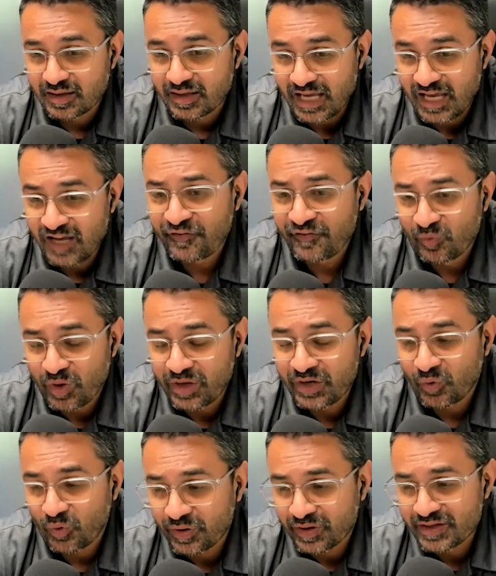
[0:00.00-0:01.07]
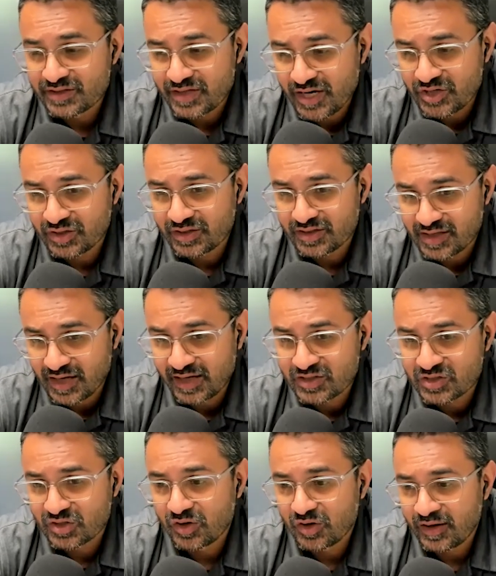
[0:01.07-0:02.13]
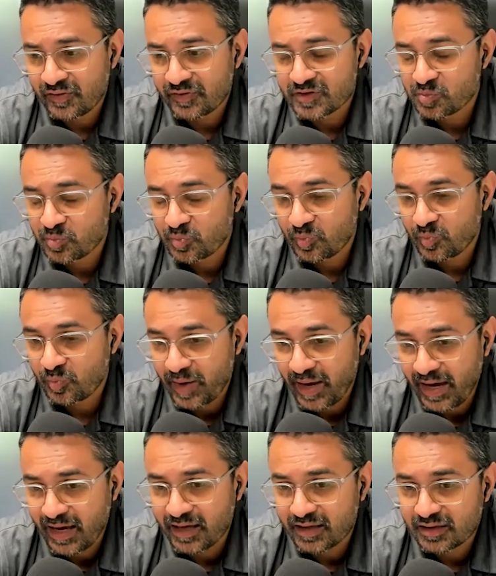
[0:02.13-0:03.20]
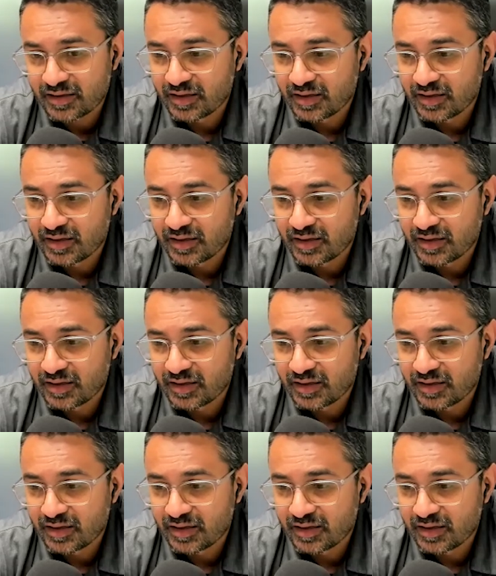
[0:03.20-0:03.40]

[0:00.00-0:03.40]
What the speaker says: if and when an organization decides to go down this path,